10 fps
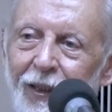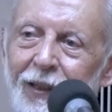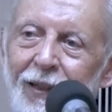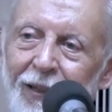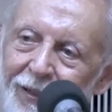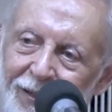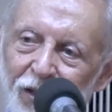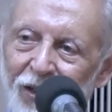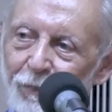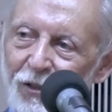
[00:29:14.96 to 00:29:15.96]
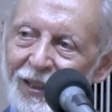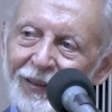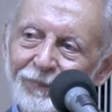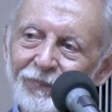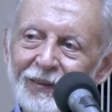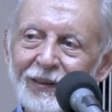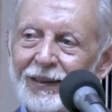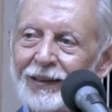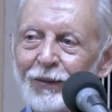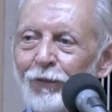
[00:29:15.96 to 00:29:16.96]
in a religious scripture.
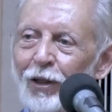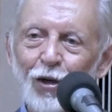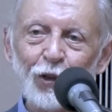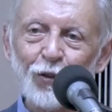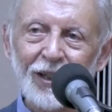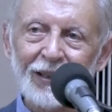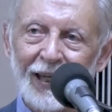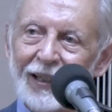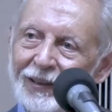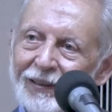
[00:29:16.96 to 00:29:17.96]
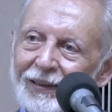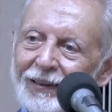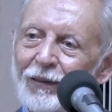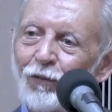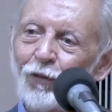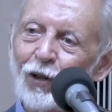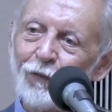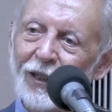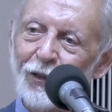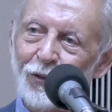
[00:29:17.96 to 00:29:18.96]
We are not using that.
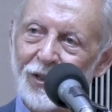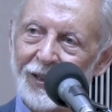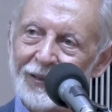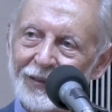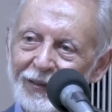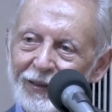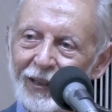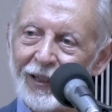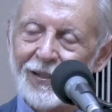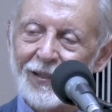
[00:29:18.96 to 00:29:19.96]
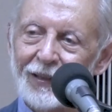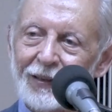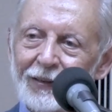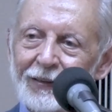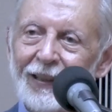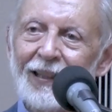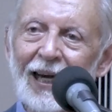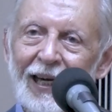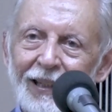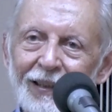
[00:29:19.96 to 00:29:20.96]
What we are using is the
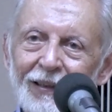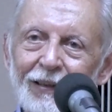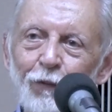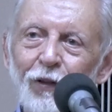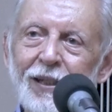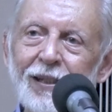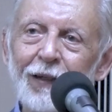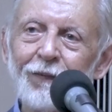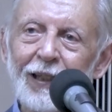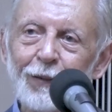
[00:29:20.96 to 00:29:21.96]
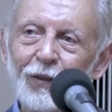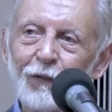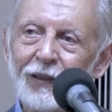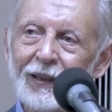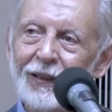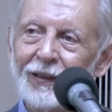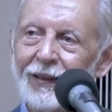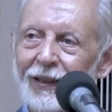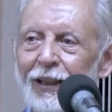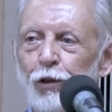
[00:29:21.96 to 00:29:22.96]
guide which is available within
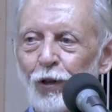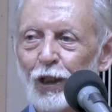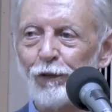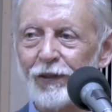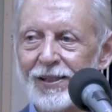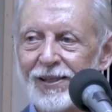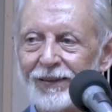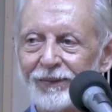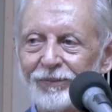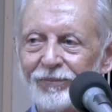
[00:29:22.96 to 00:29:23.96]
each one of us.